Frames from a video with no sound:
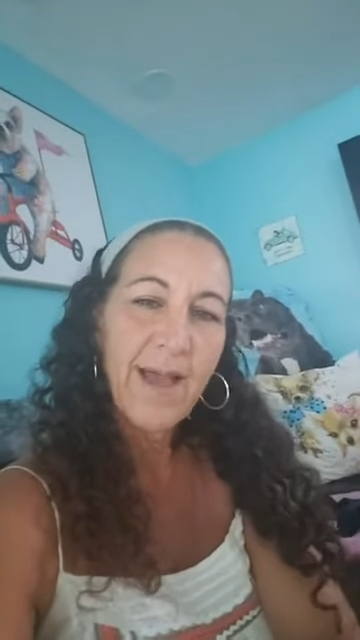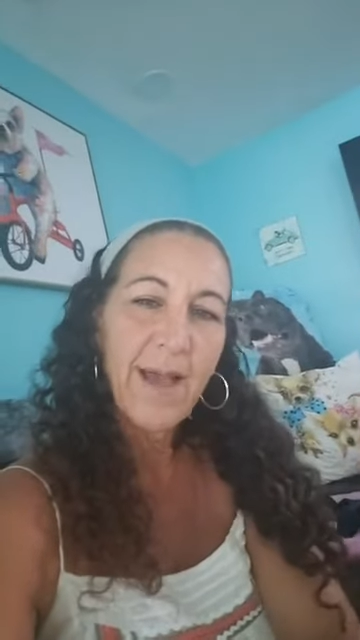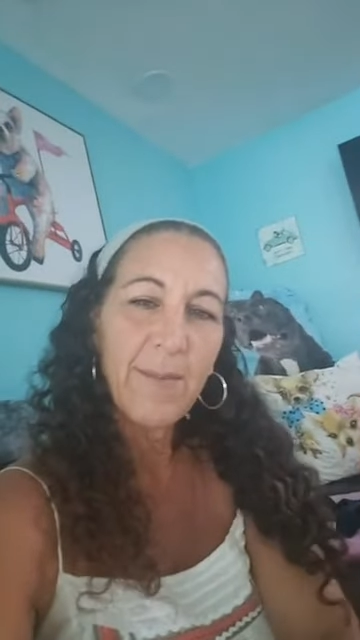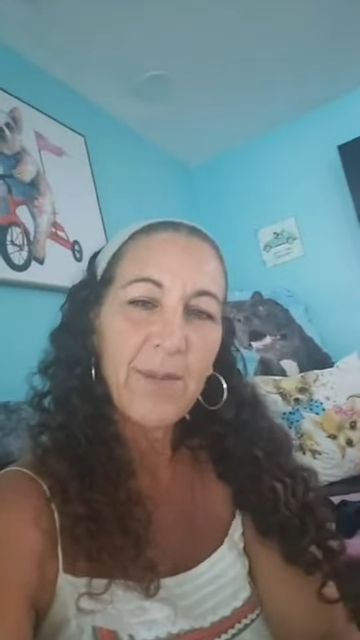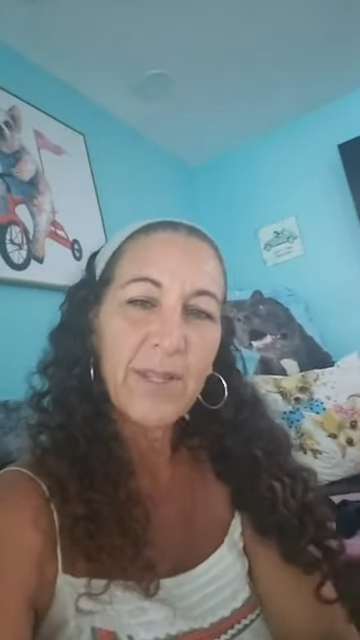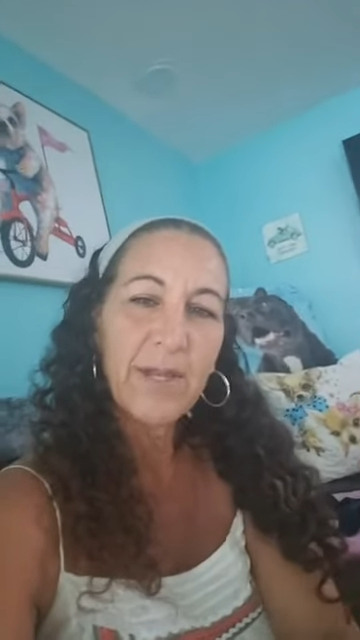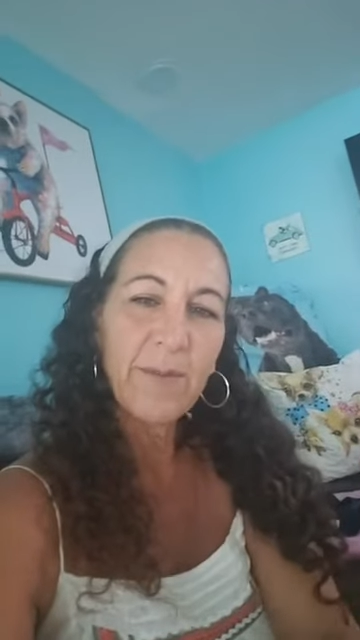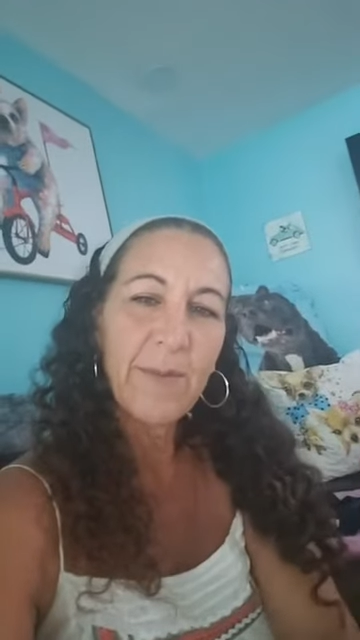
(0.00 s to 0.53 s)
I'm
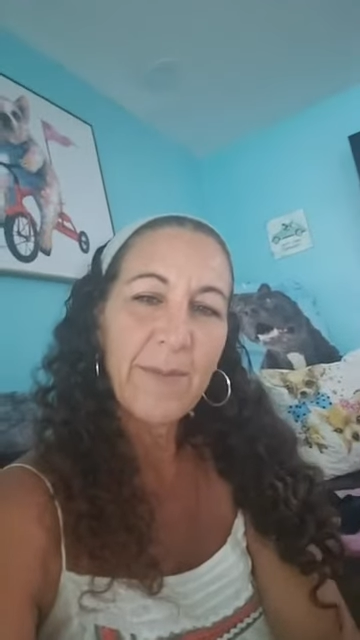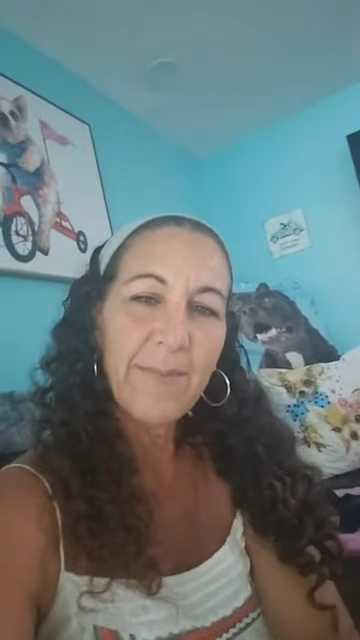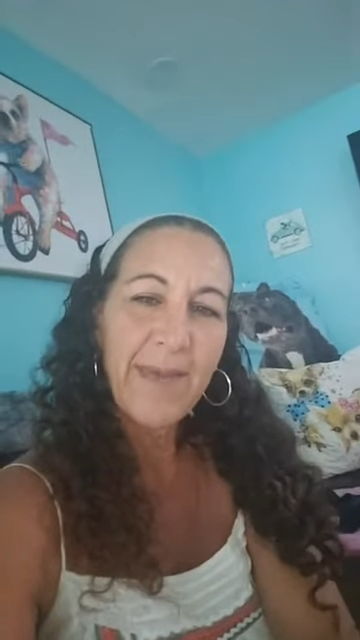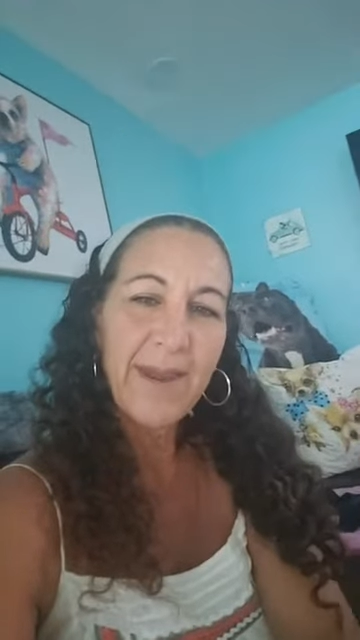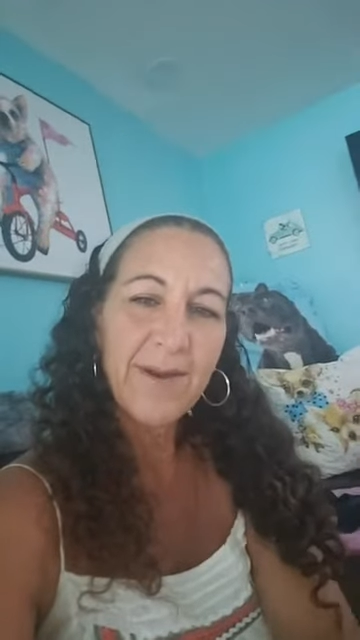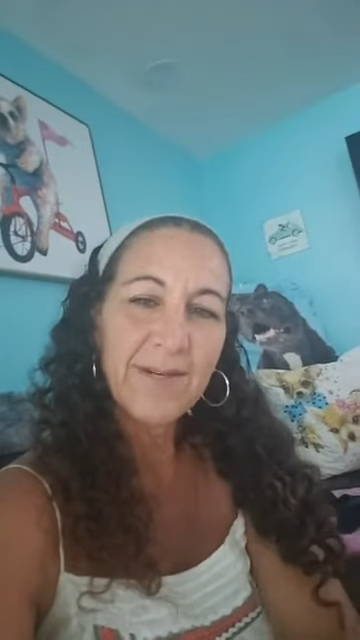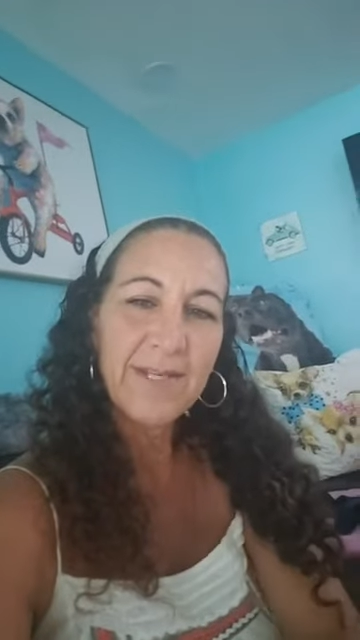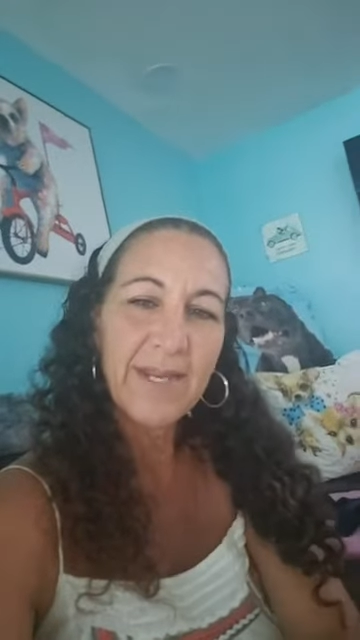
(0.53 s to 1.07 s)
a little bit
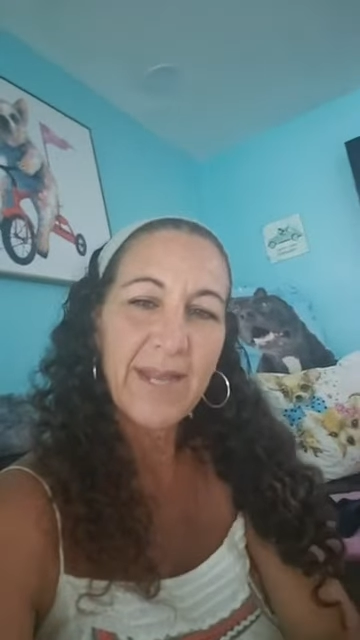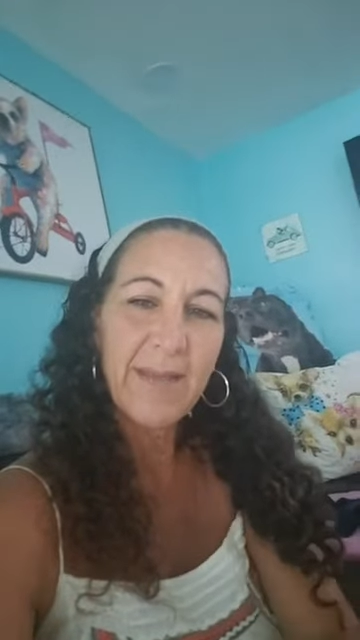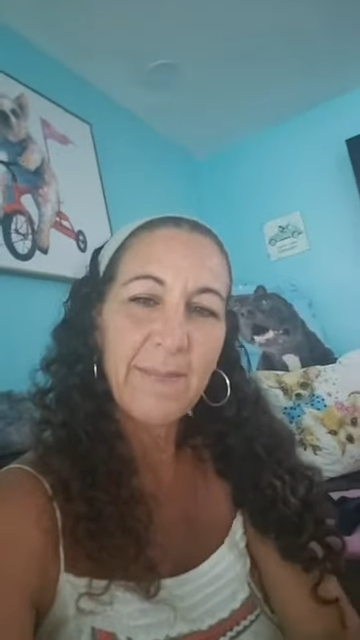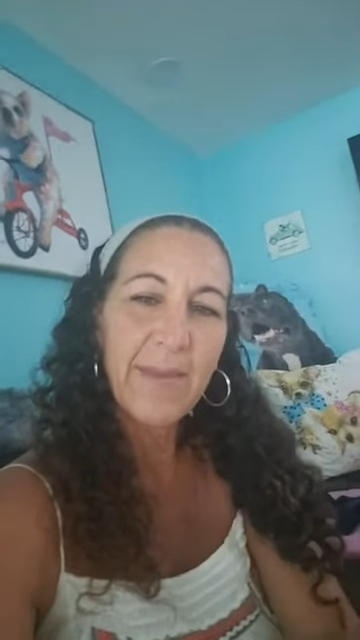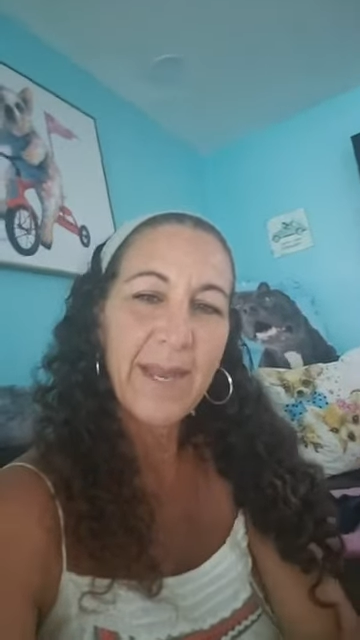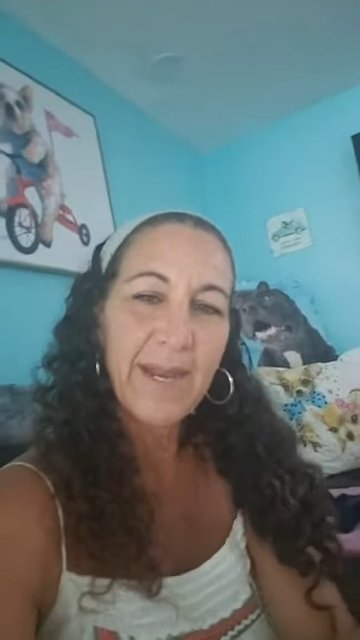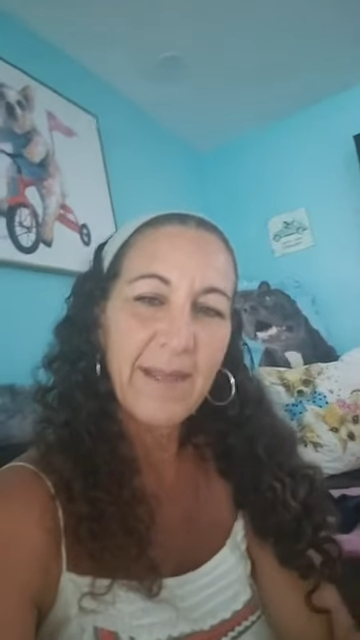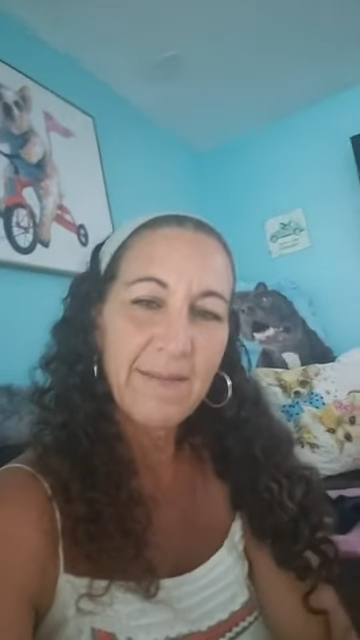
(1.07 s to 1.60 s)
better today,
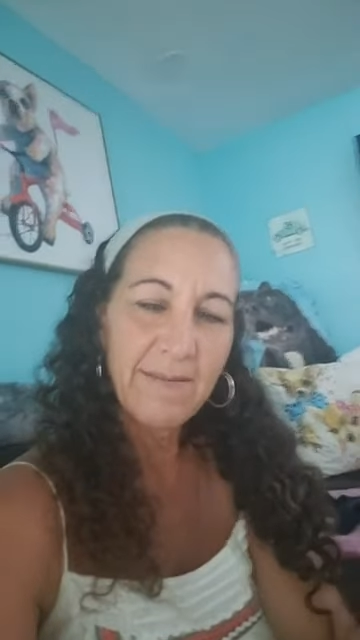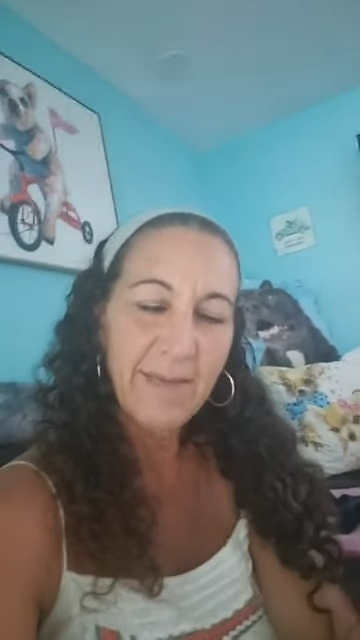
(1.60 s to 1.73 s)
Penny.